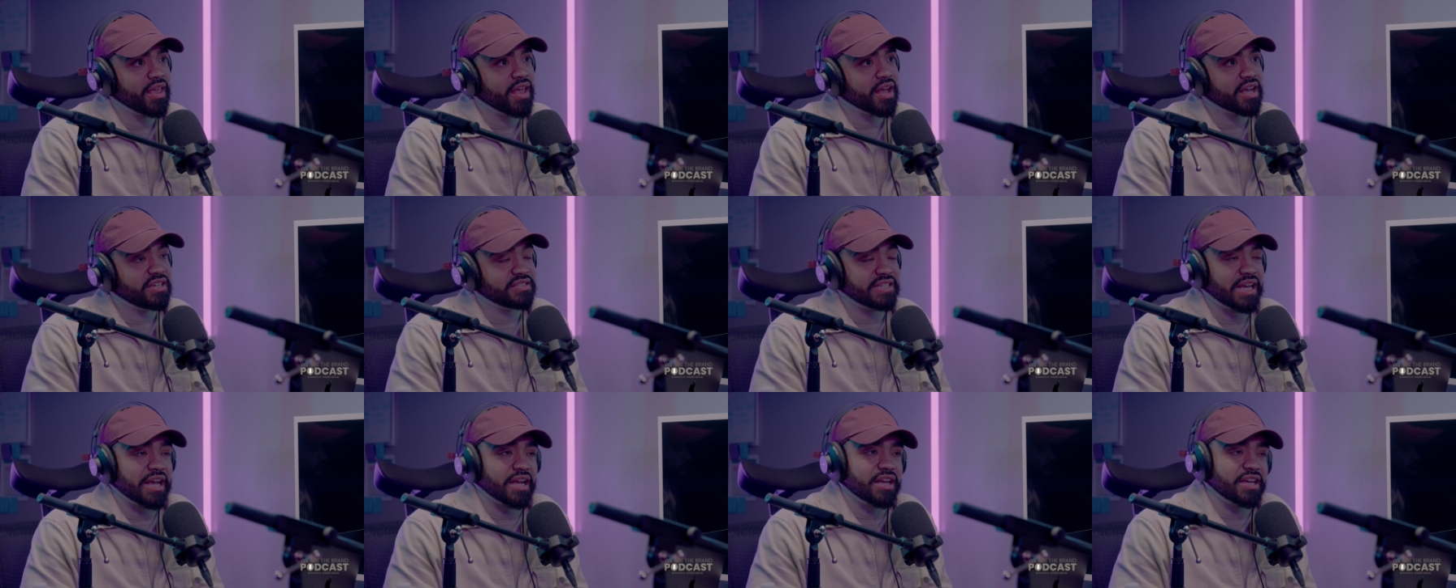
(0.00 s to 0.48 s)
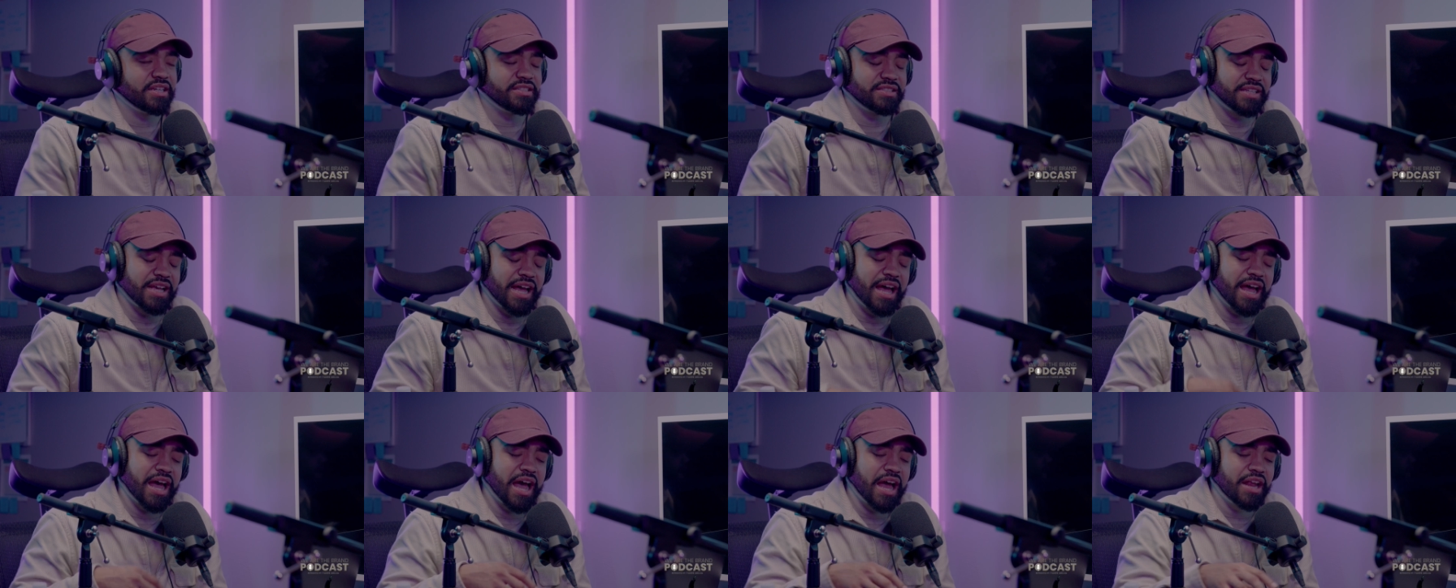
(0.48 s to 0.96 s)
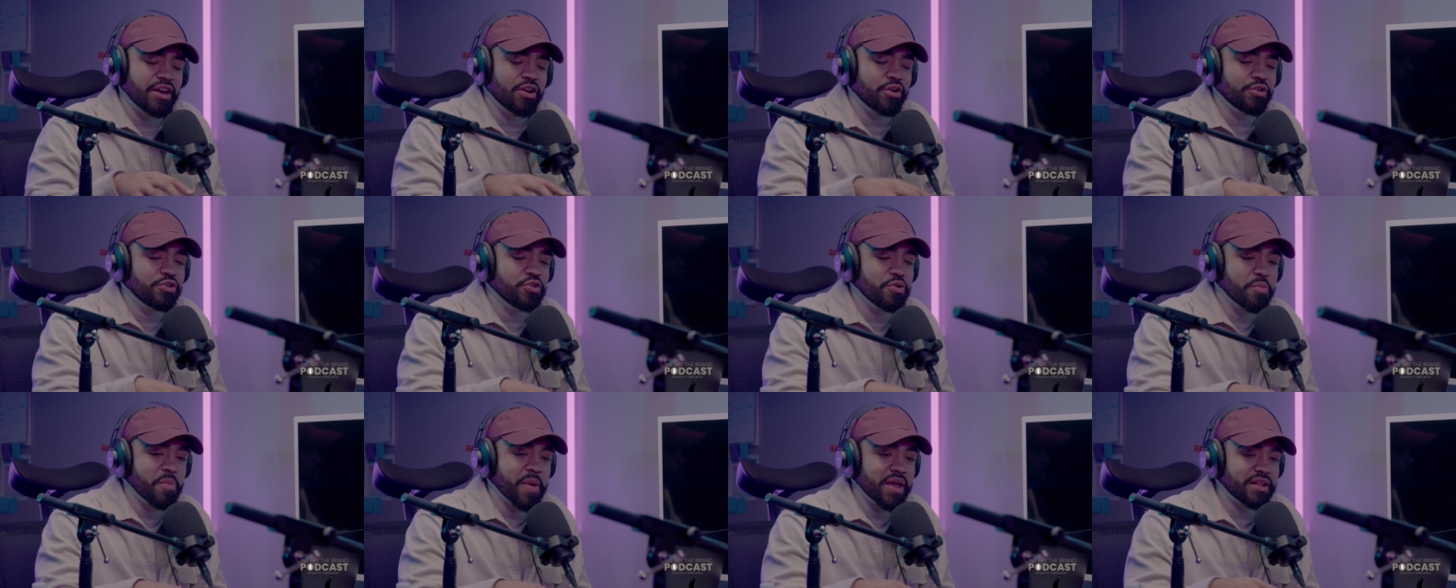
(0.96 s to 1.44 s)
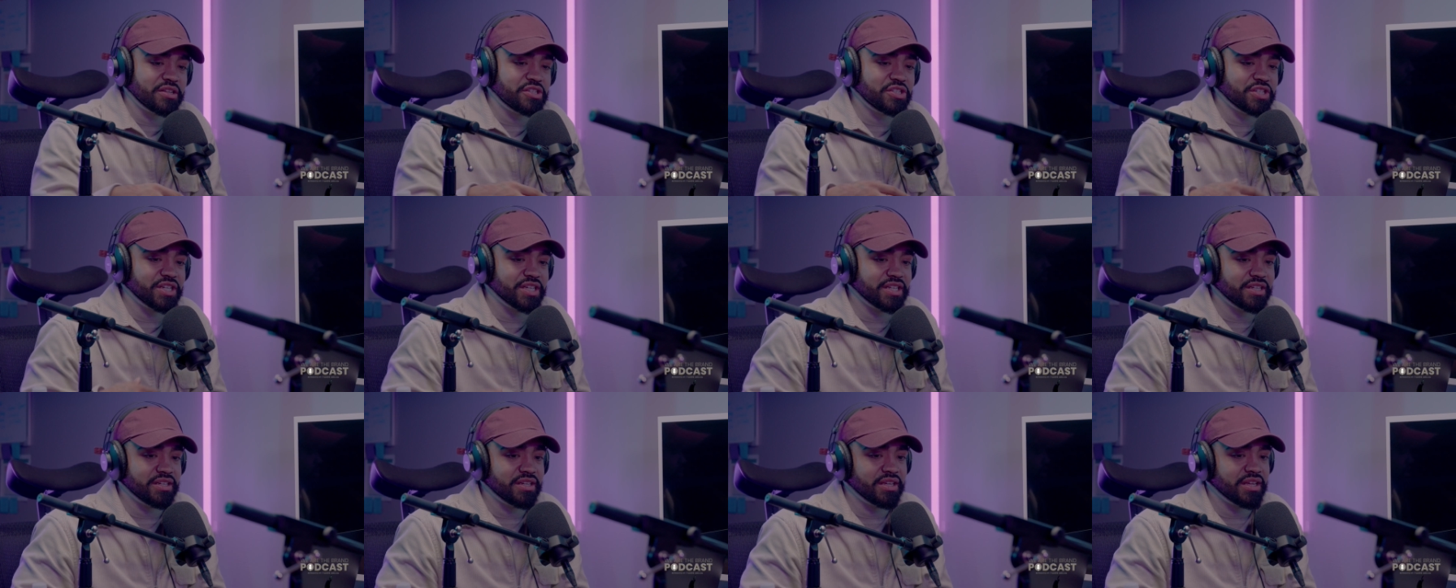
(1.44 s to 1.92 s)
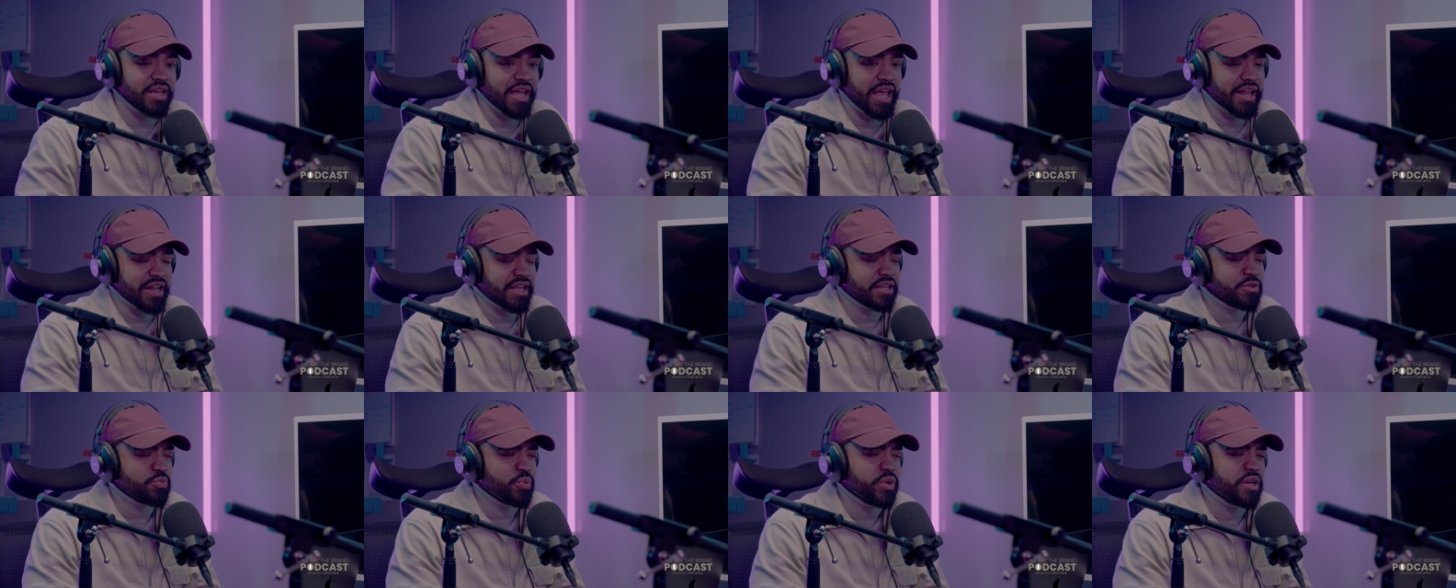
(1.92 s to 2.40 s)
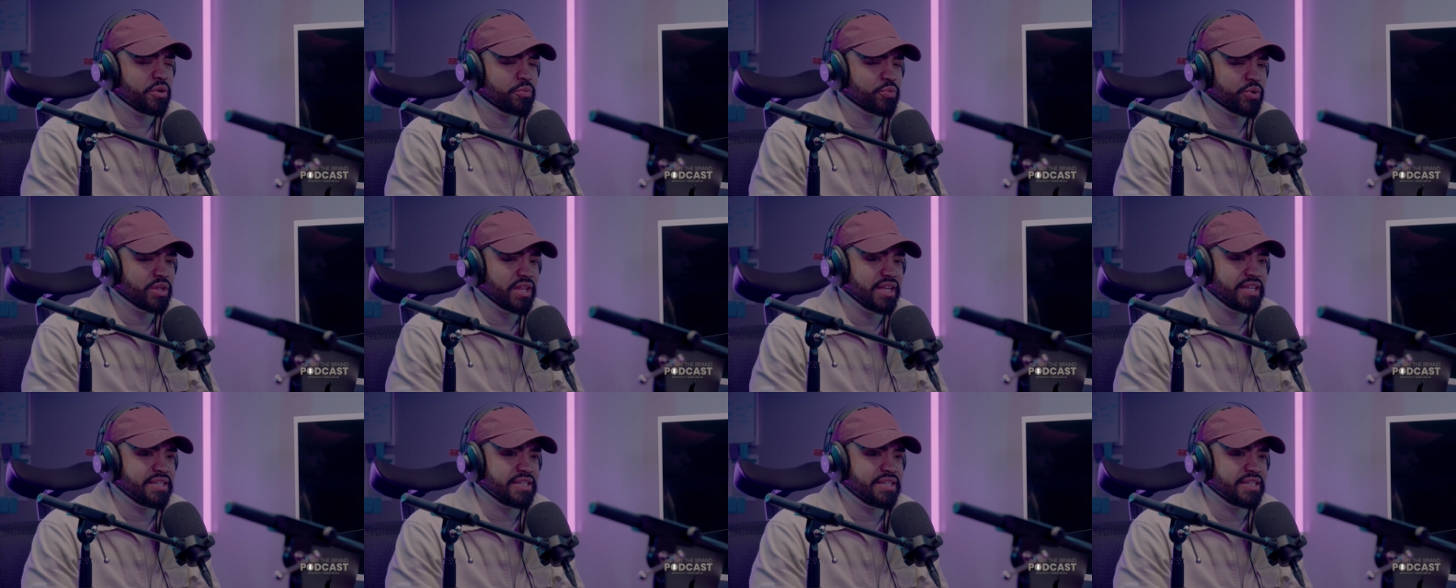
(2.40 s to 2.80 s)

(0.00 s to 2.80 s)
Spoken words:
Because I know you mentioned, and because we didn't really